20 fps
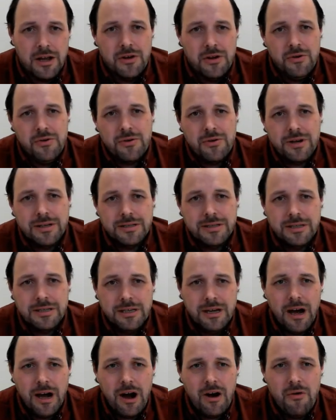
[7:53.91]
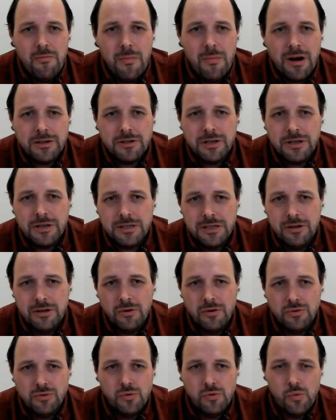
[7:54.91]
you can see how much
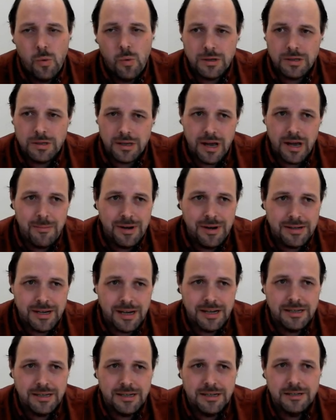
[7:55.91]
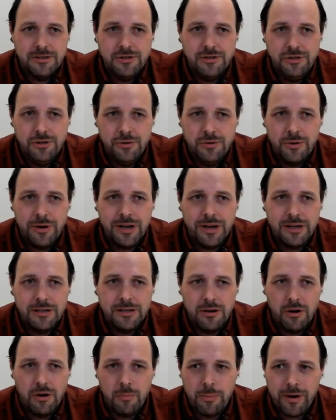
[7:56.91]
CO2 was emitted during
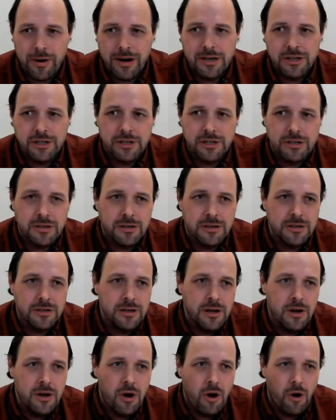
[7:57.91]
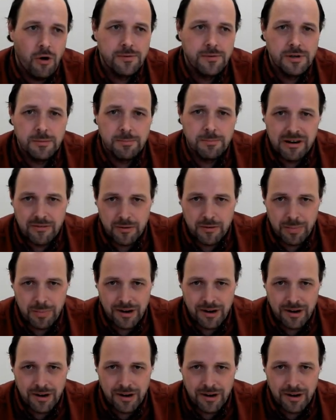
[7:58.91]
the operation of the power